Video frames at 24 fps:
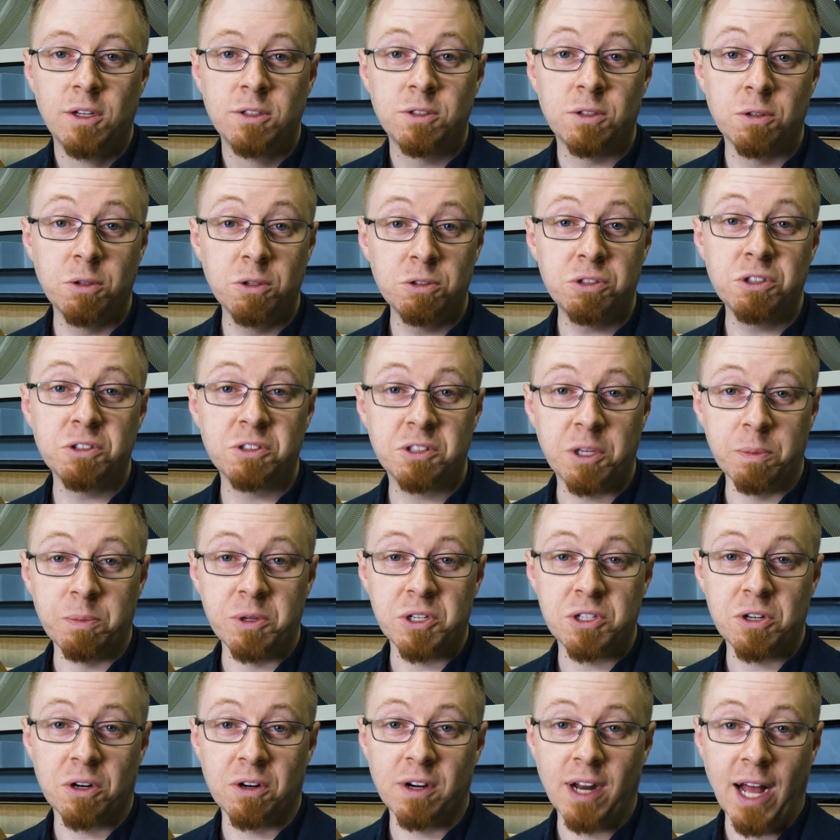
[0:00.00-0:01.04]
Solutions can
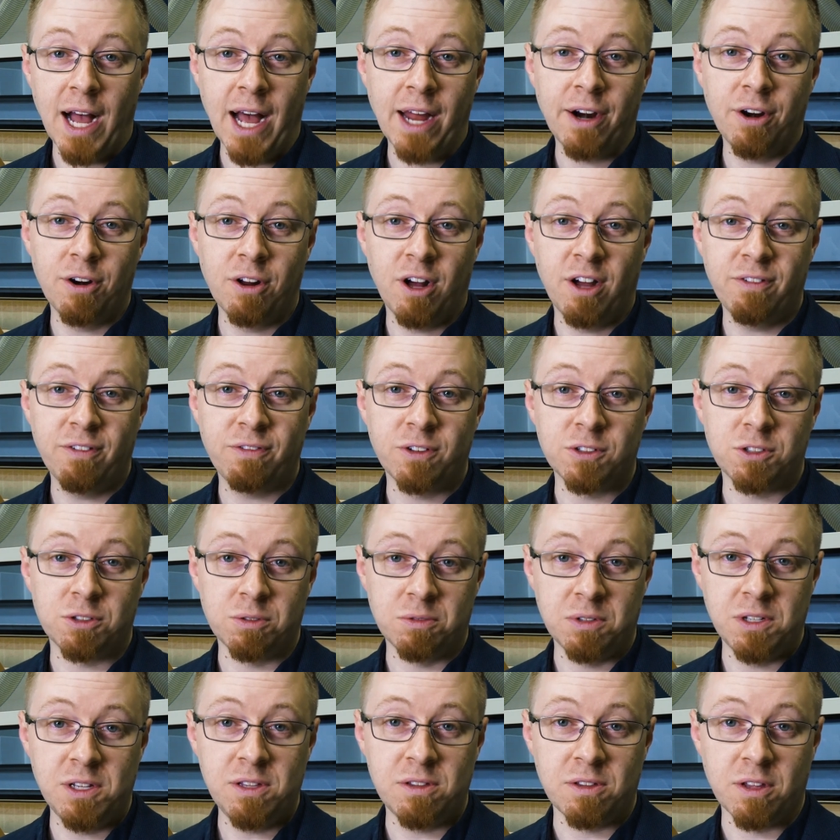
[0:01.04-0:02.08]
be turned on and off as
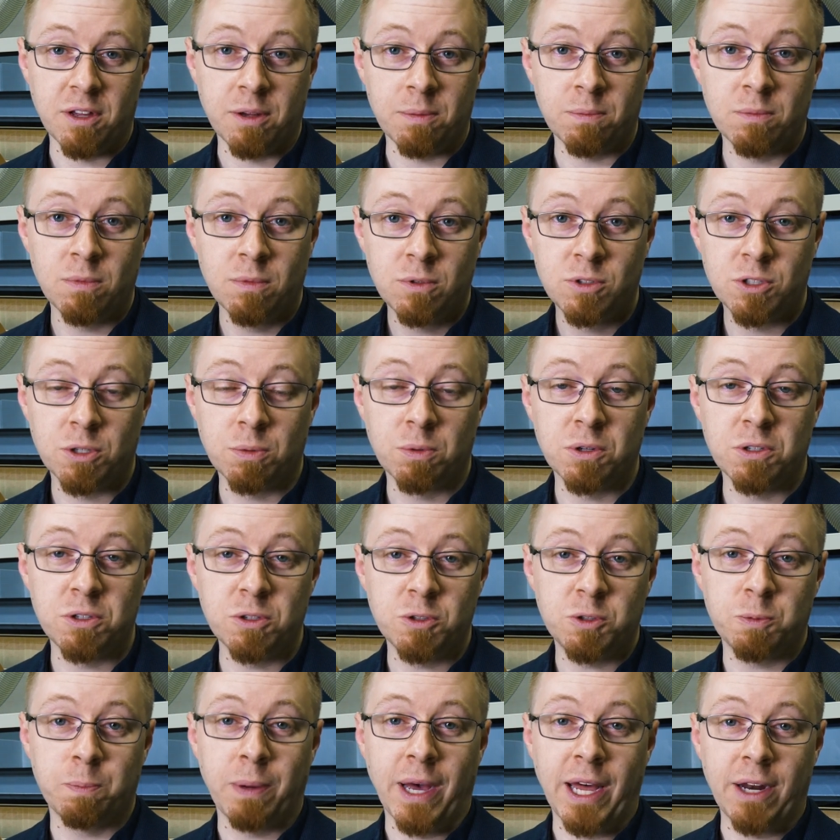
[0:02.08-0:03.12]
you need them to
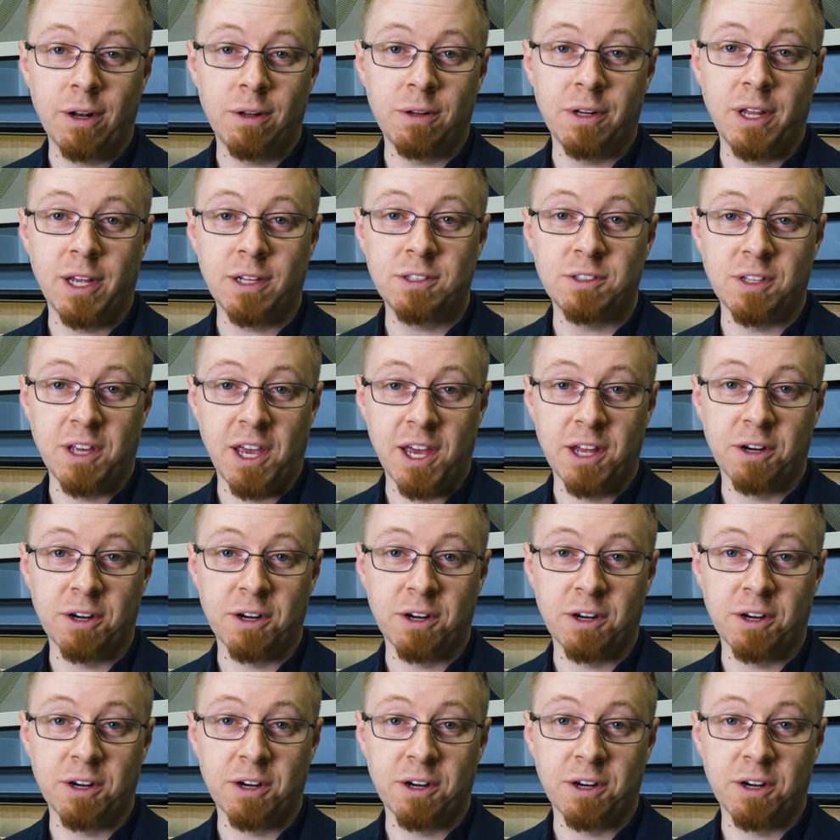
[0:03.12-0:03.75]
reduce bottlenecks